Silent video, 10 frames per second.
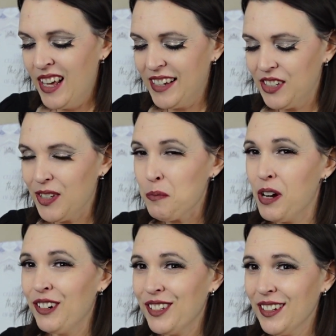It's just
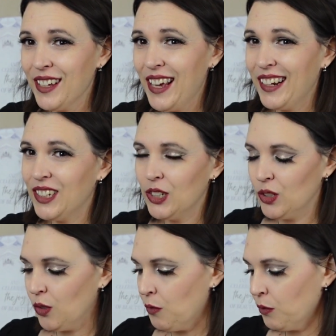personally, I
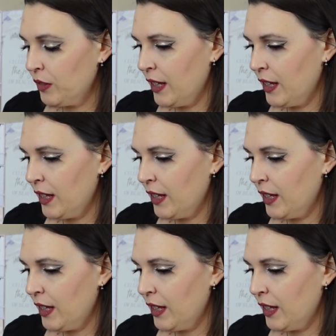don't